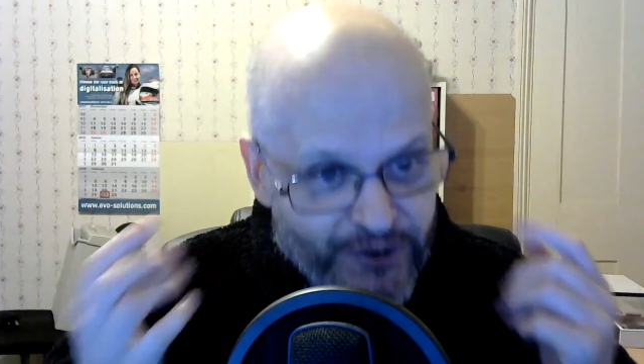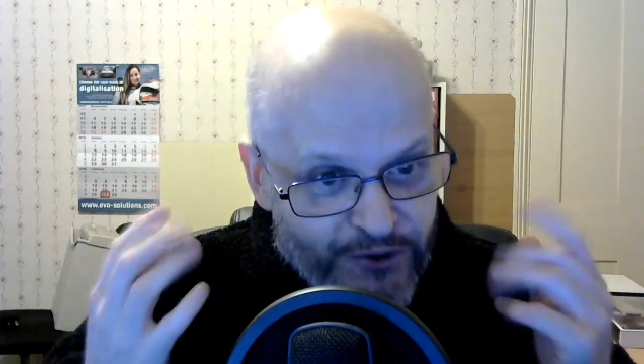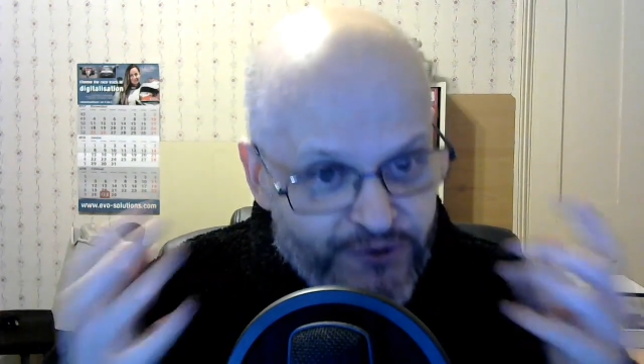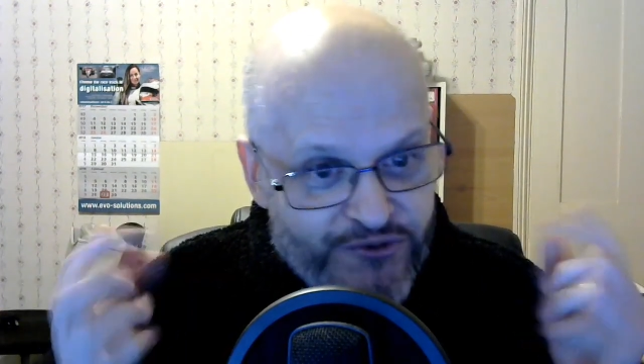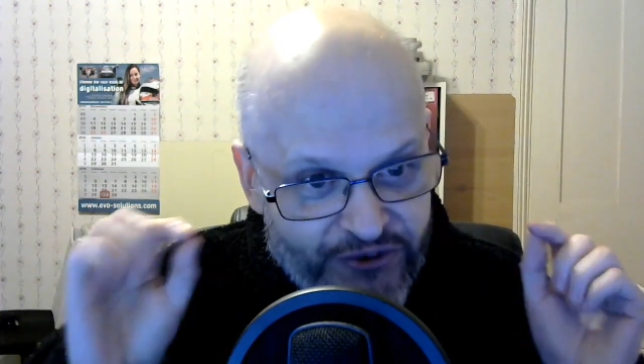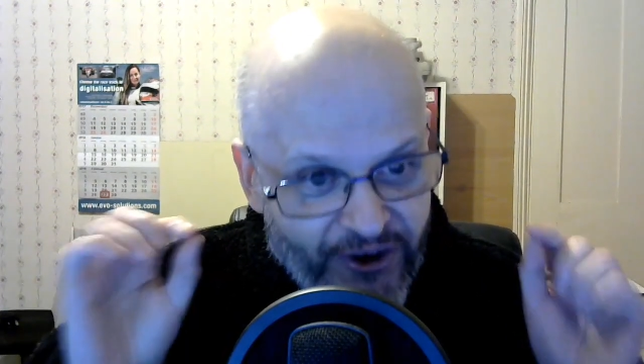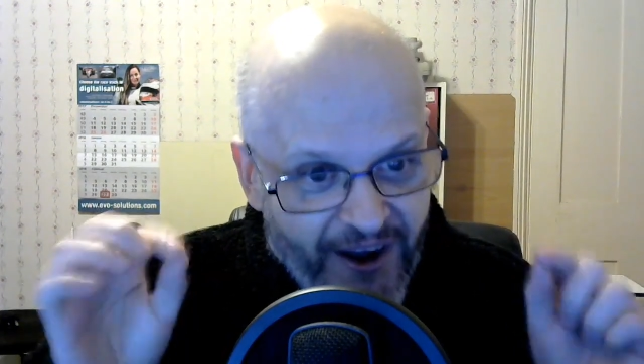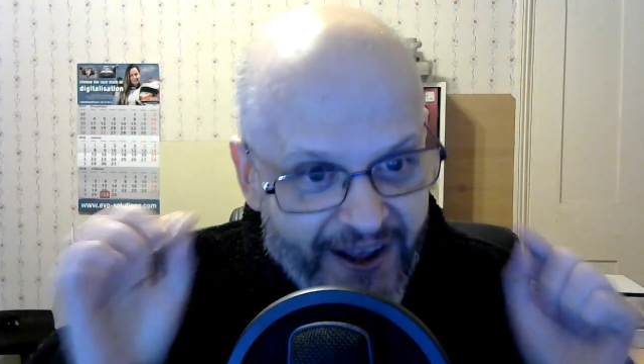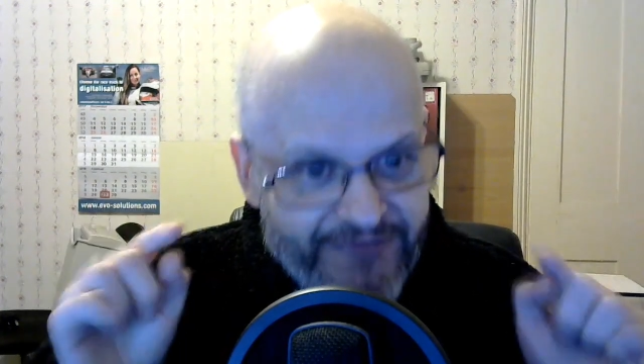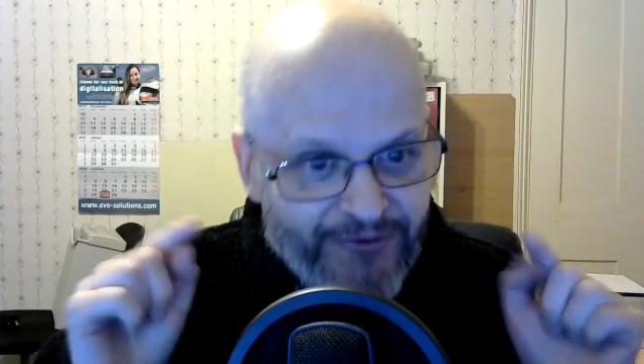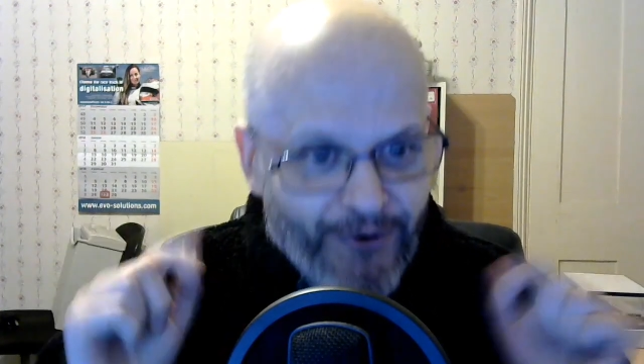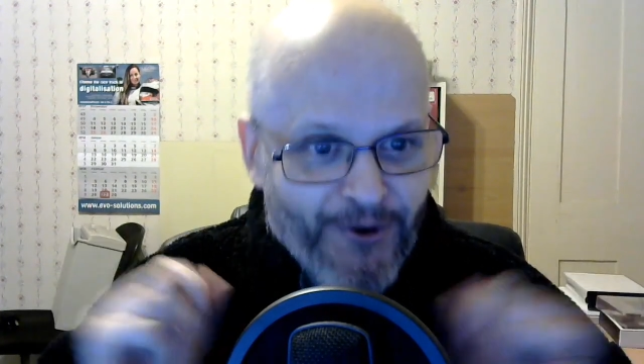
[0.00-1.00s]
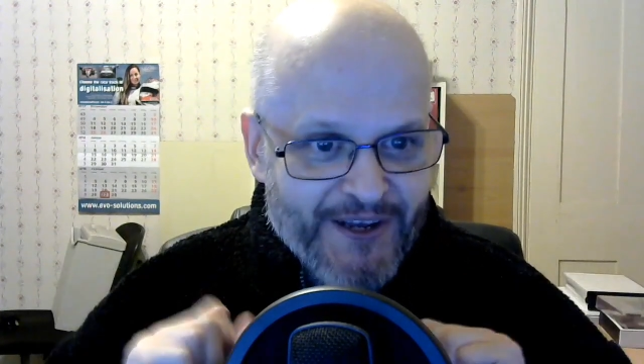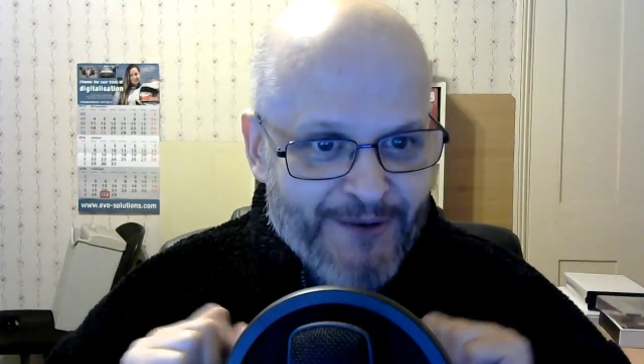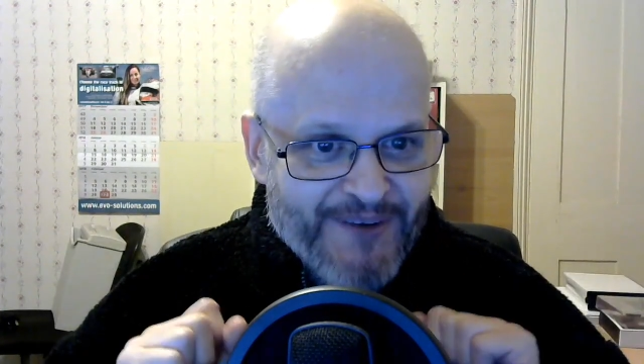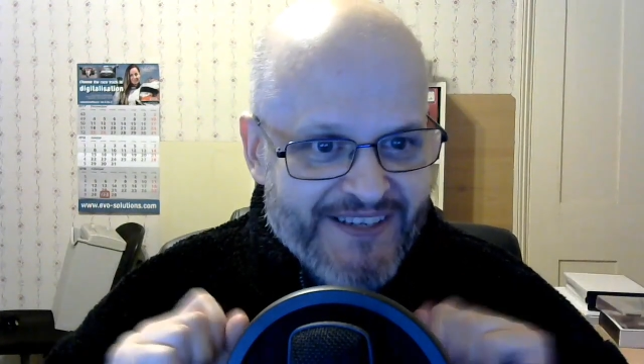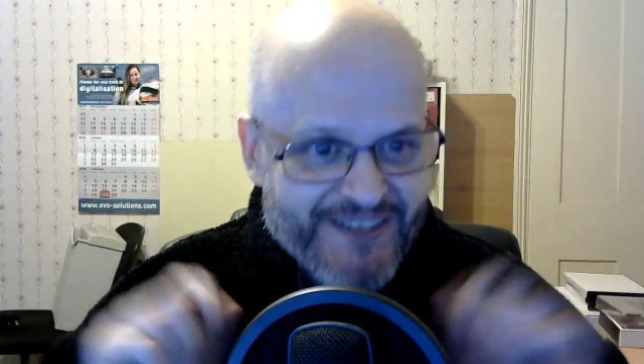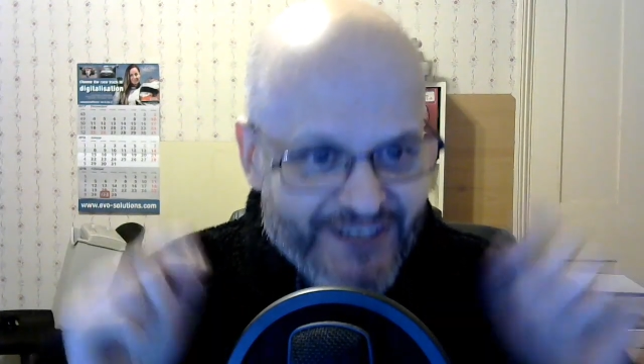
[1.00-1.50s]
you drive for,
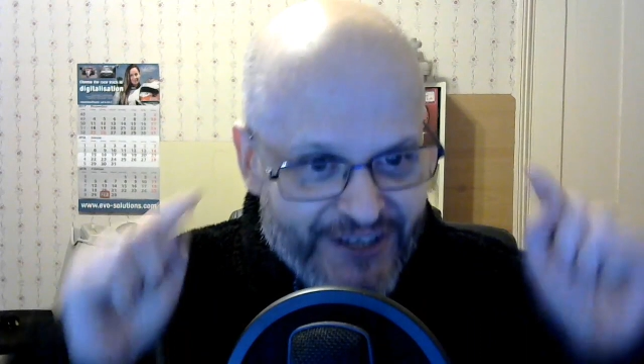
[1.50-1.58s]
Lewis.